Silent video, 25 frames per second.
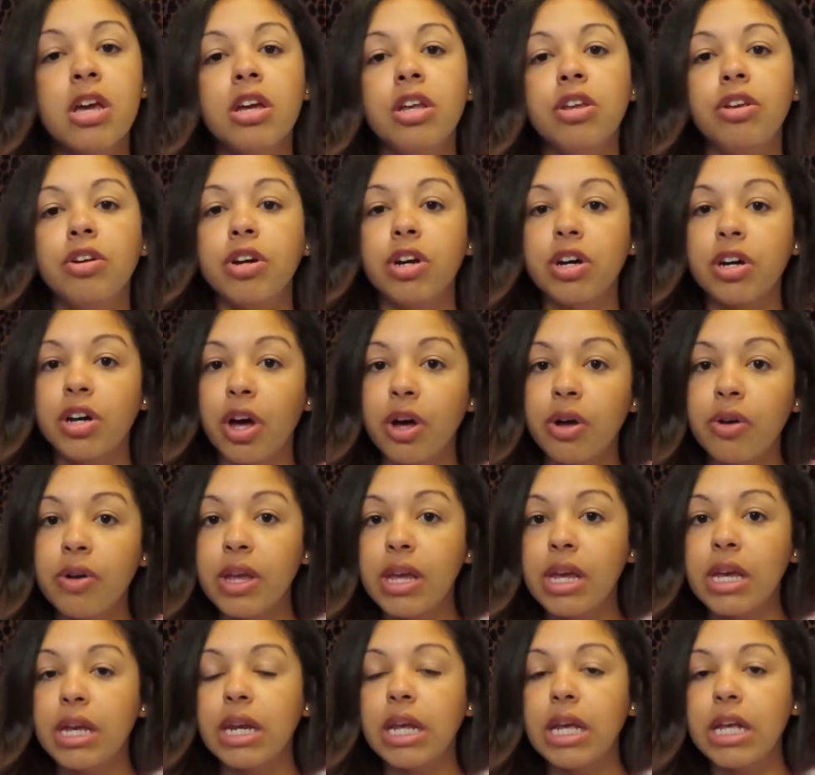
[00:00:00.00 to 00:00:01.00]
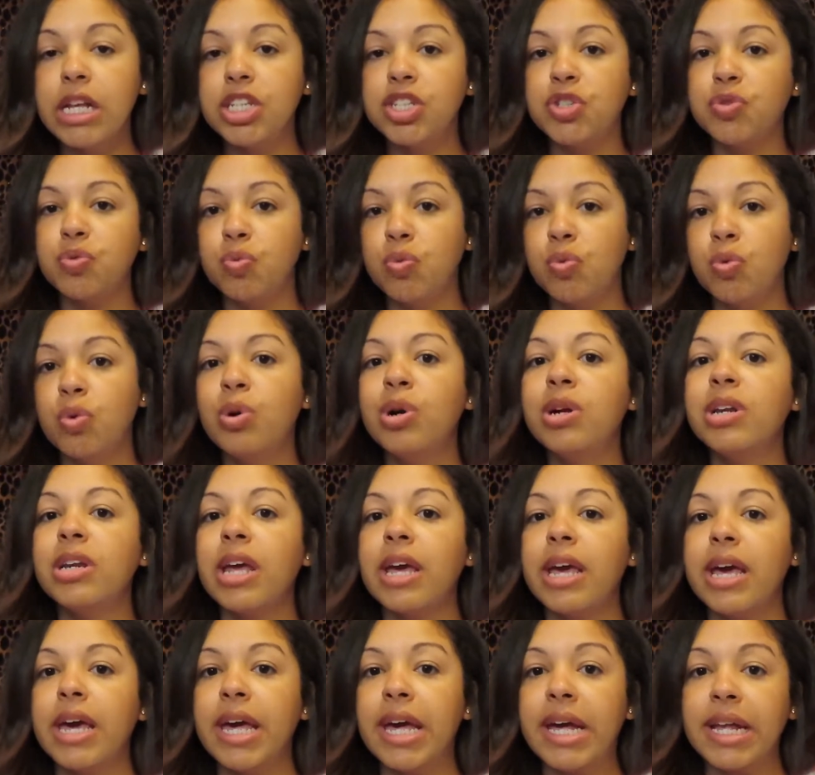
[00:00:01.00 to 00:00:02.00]
You could go in each one,
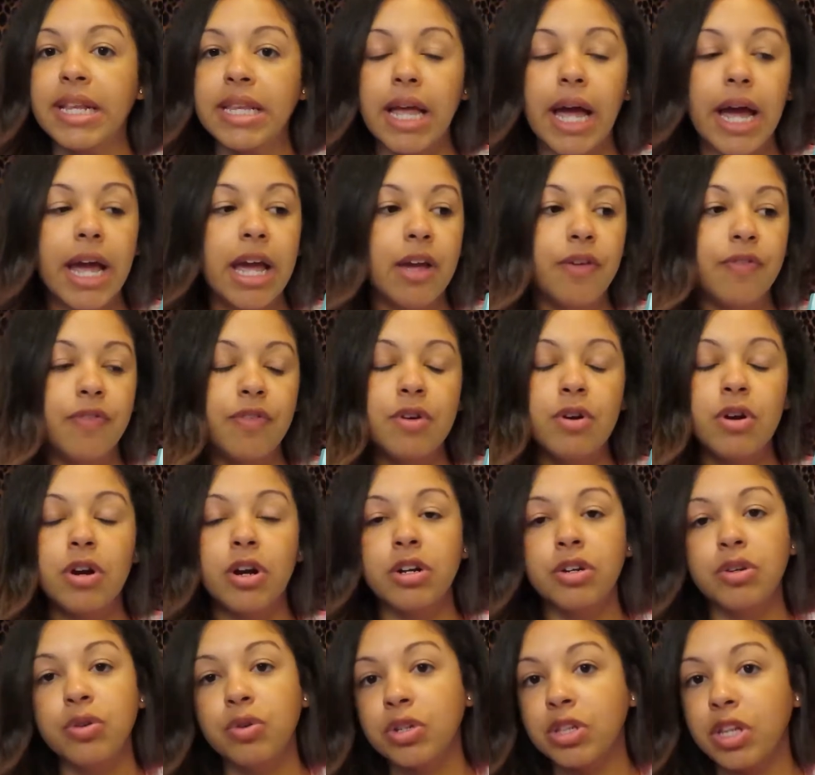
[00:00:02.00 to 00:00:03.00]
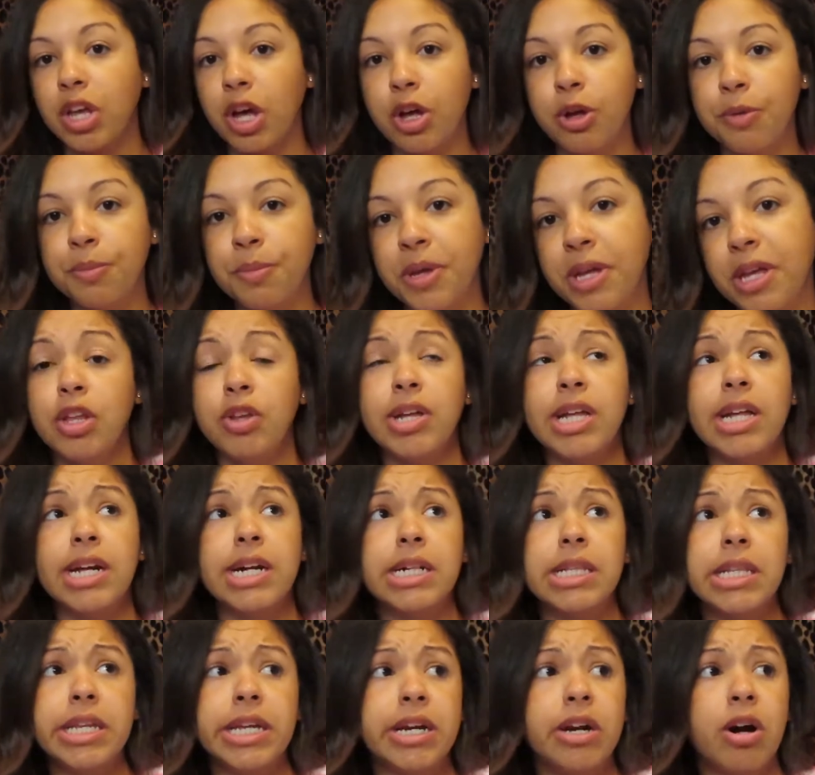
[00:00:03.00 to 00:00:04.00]
and like if you're doing the OB, you can
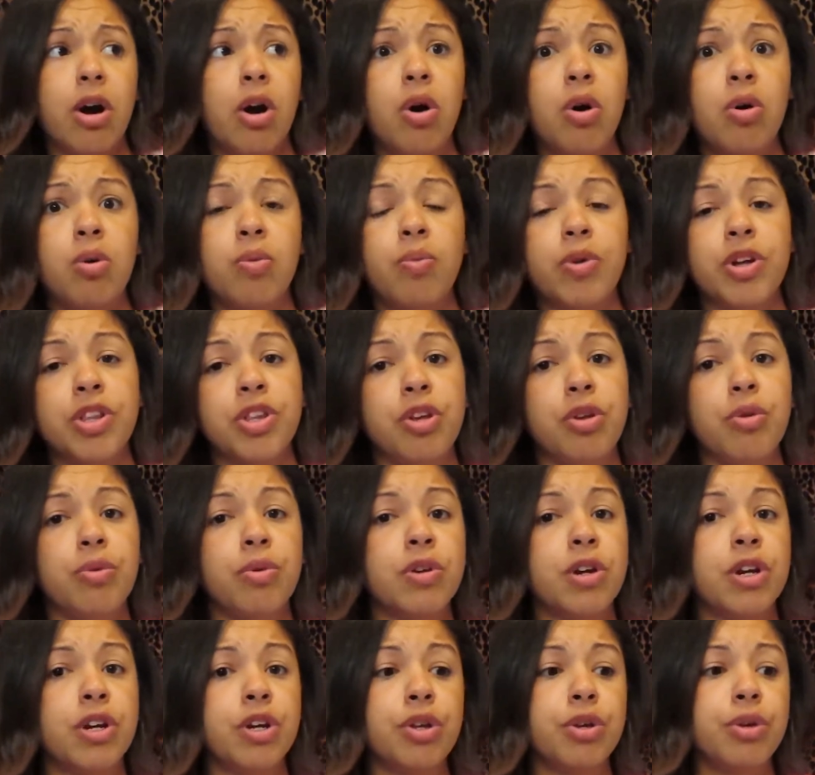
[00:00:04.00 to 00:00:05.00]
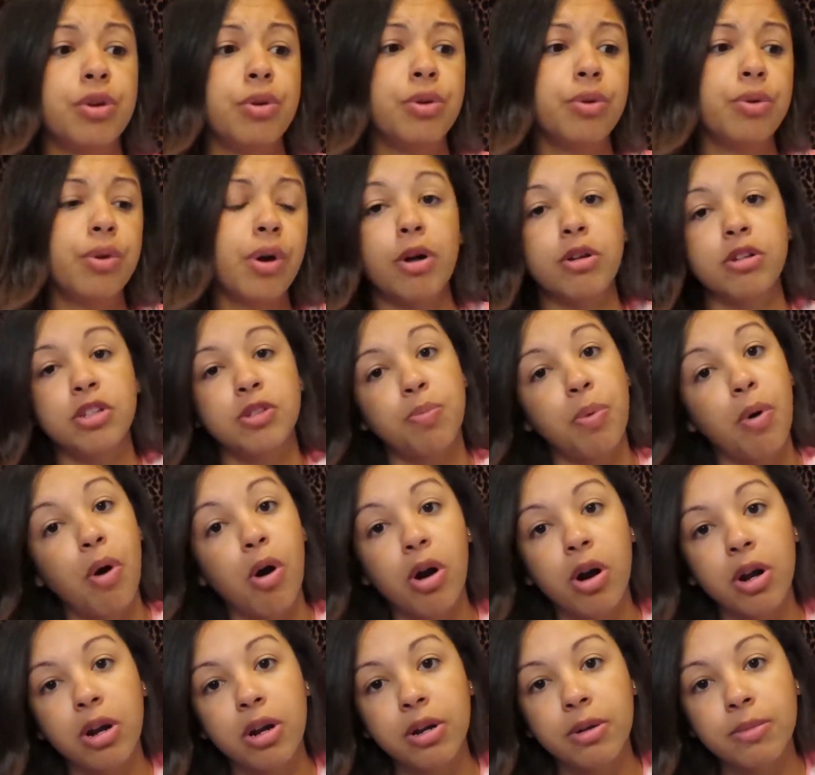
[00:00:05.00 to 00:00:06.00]
click on whether you want to do
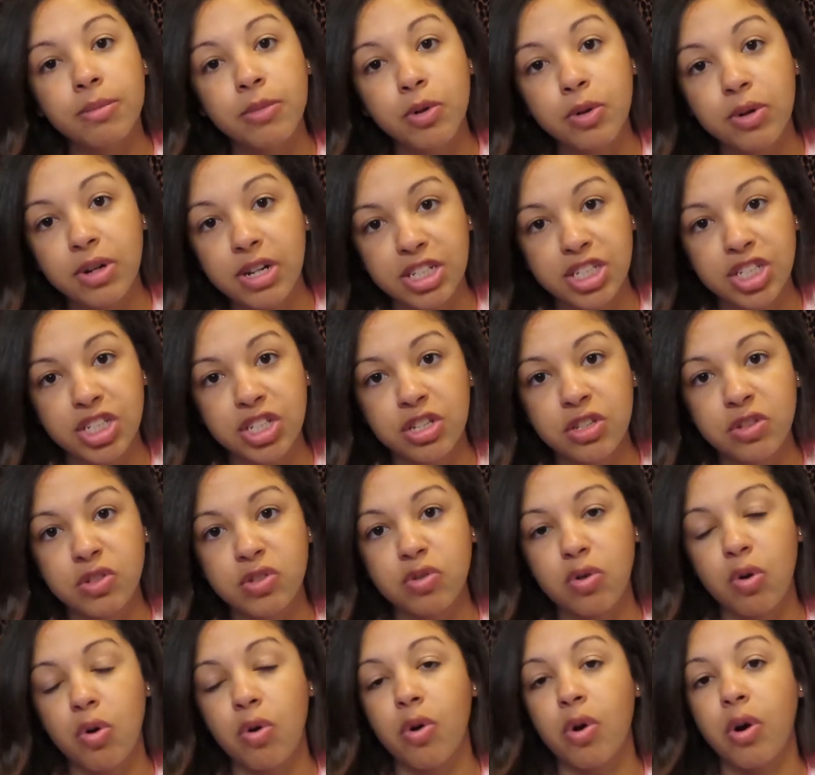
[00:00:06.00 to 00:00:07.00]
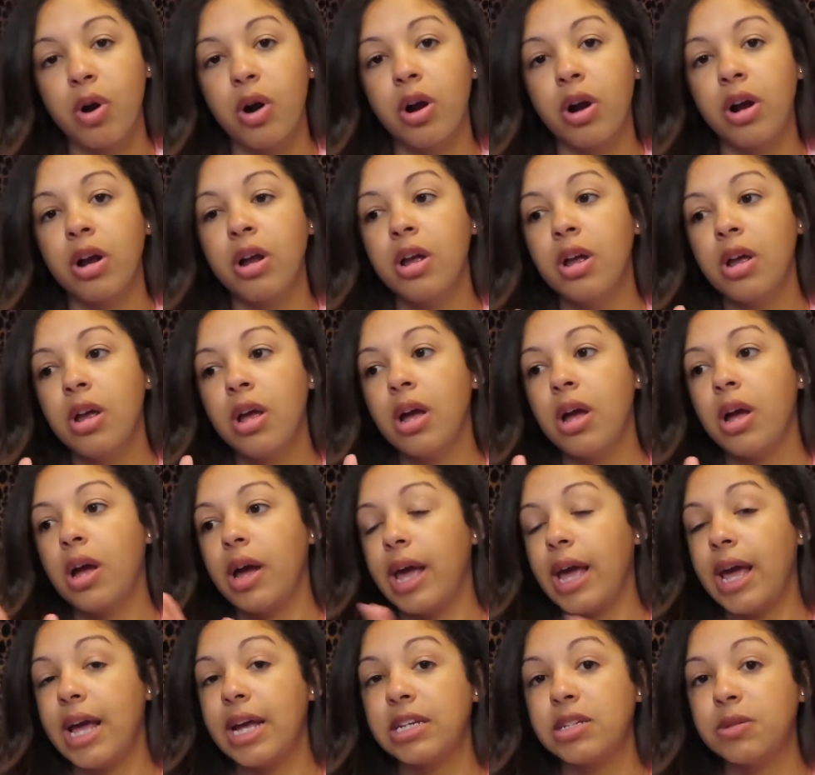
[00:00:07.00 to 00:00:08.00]
postpartum questions or
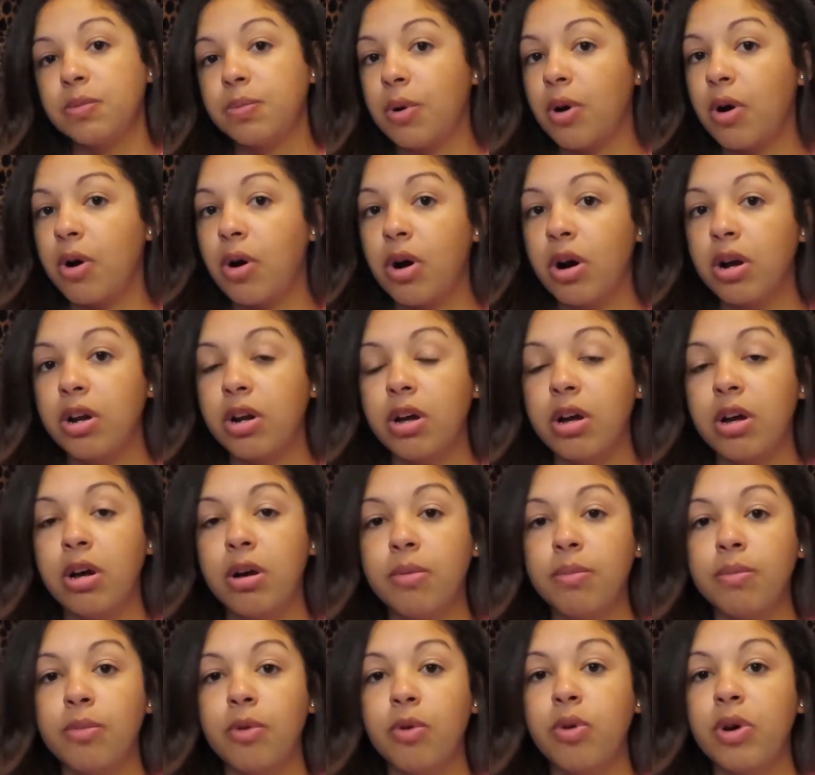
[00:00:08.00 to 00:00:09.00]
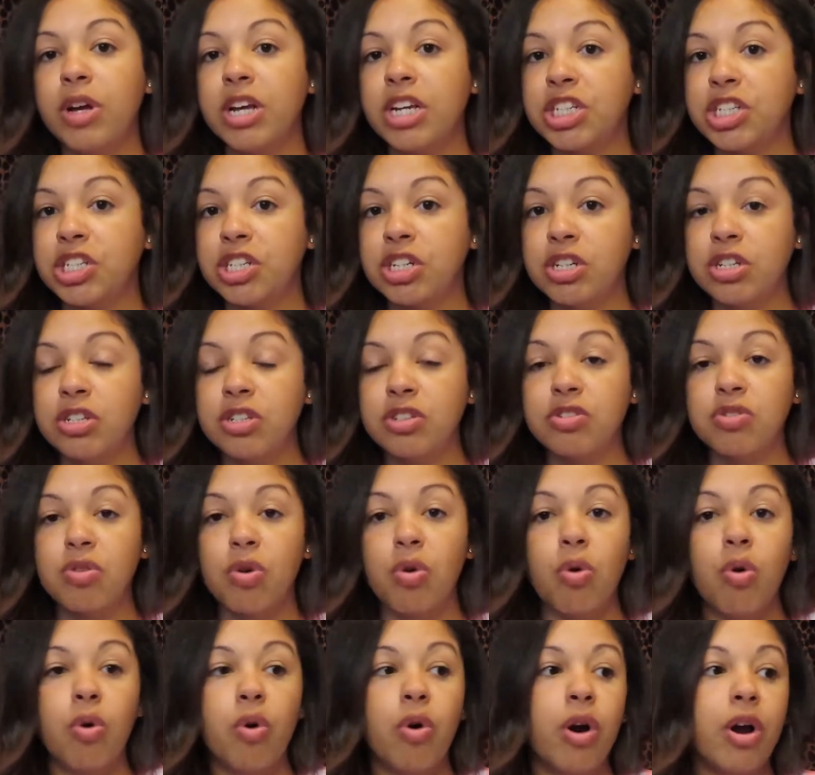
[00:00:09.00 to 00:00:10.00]
antepartum questions
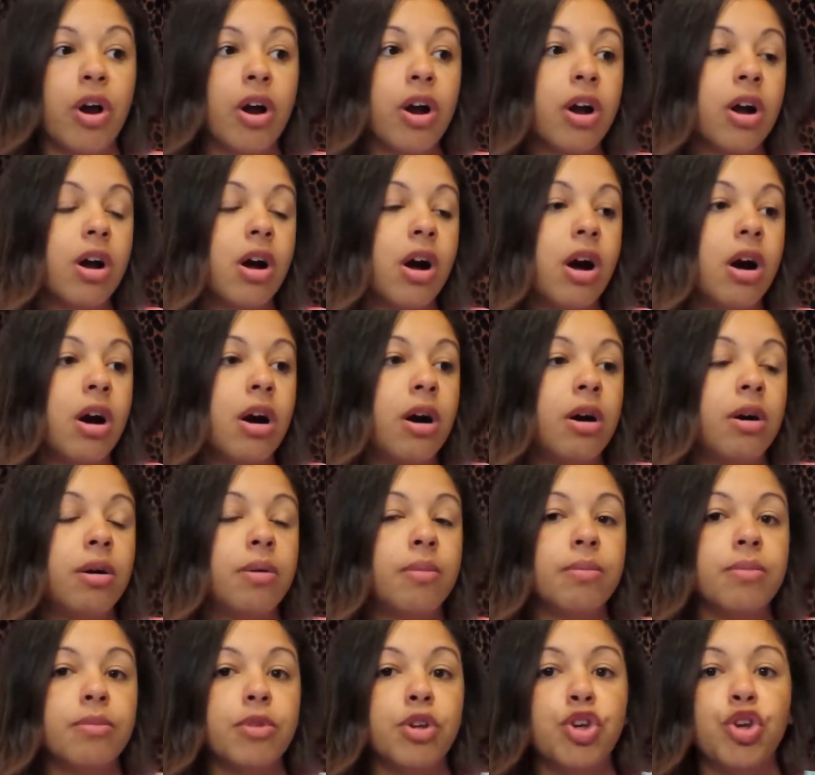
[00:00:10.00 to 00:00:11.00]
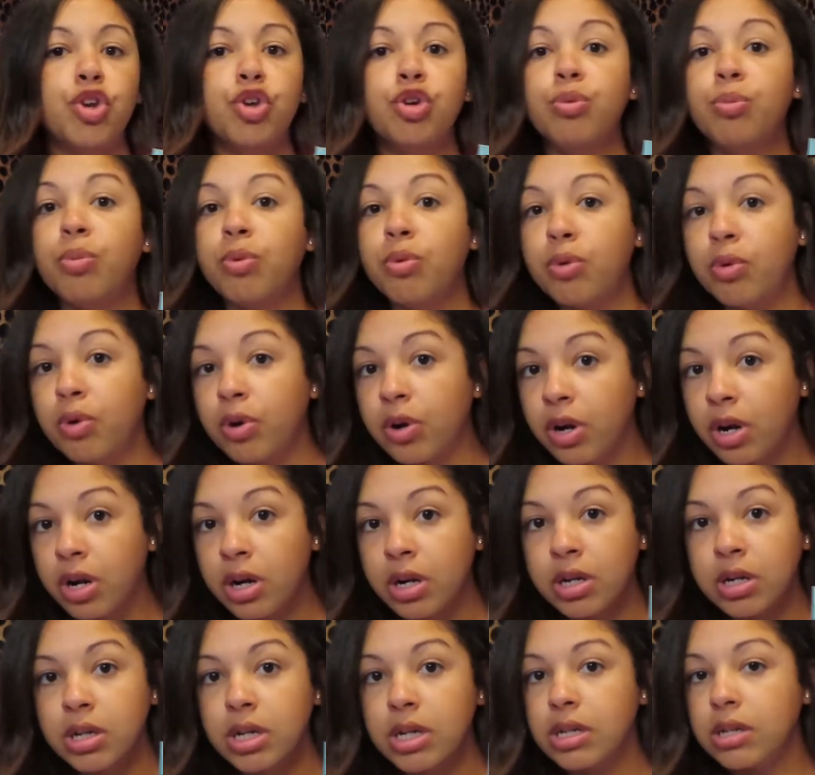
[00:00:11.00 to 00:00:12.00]
or
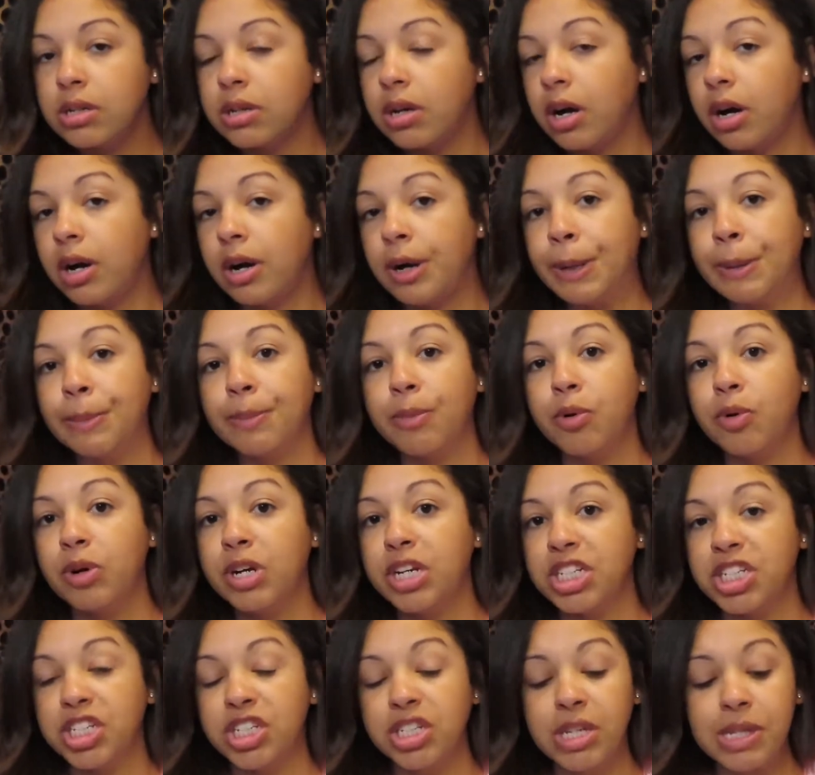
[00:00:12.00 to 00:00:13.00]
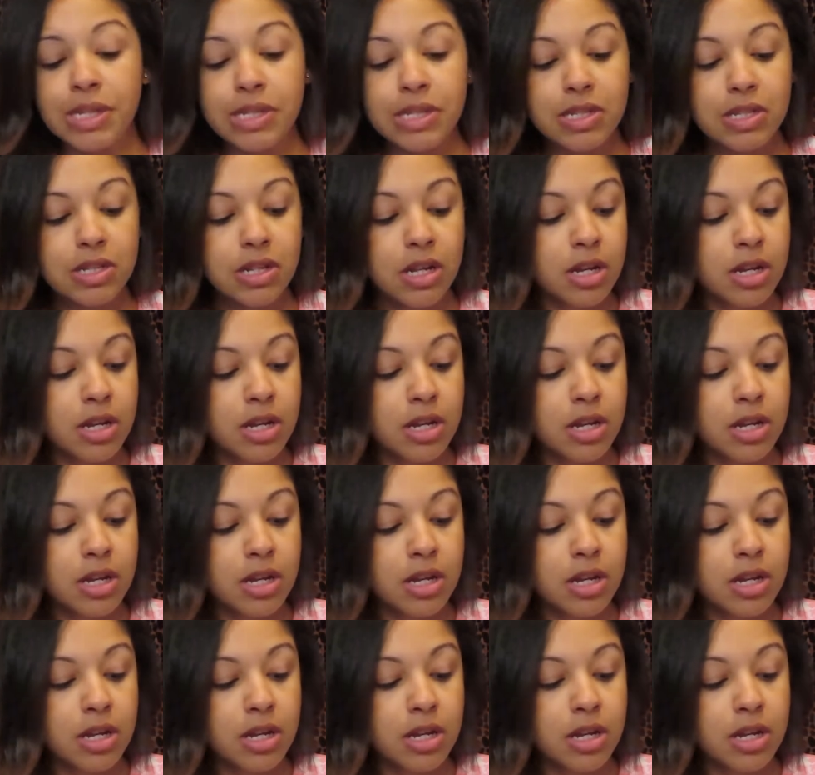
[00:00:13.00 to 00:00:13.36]
newborn questions.